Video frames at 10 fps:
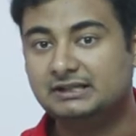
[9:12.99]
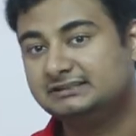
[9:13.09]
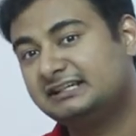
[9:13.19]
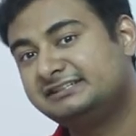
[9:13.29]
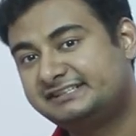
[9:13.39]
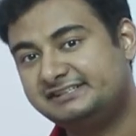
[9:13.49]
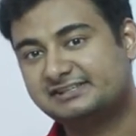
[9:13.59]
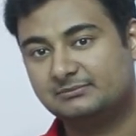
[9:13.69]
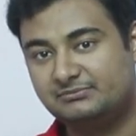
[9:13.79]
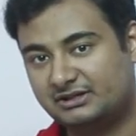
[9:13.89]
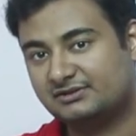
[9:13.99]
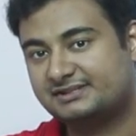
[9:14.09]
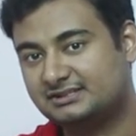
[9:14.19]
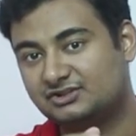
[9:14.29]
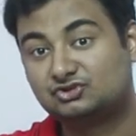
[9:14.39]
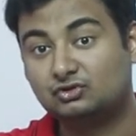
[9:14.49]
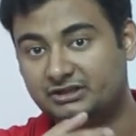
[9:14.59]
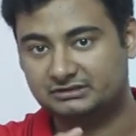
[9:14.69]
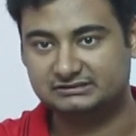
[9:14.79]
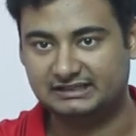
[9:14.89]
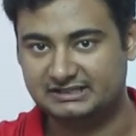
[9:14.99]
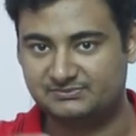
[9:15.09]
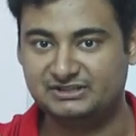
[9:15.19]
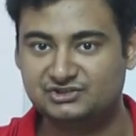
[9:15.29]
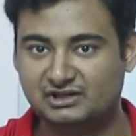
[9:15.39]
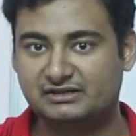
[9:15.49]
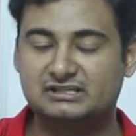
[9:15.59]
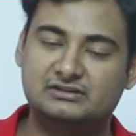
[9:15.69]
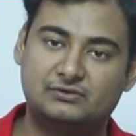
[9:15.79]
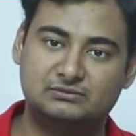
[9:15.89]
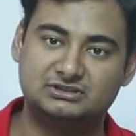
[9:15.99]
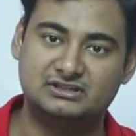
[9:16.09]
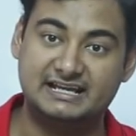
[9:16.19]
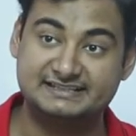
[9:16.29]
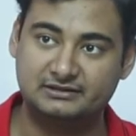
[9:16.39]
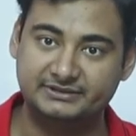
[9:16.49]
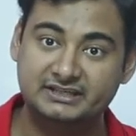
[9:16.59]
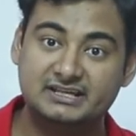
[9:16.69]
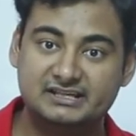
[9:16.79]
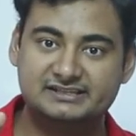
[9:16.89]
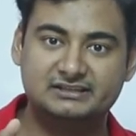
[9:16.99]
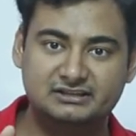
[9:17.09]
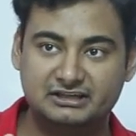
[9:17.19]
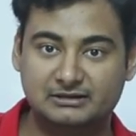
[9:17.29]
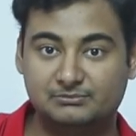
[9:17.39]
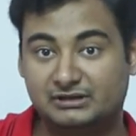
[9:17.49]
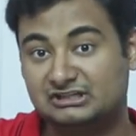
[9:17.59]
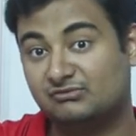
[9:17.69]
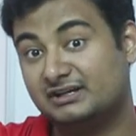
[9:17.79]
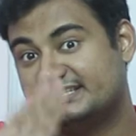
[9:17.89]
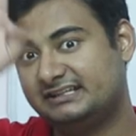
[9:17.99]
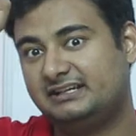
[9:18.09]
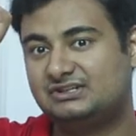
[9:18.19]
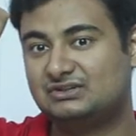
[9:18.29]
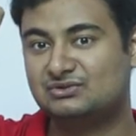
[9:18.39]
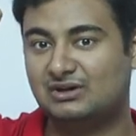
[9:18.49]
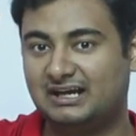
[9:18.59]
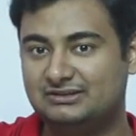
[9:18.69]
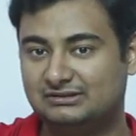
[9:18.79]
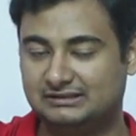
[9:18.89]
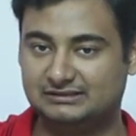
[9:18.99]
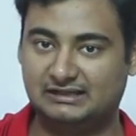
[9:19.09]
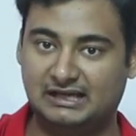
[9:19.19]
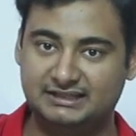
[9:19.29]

then it seals up because the soot that is being generated from the SRB sealed it up but once they reach into high uh,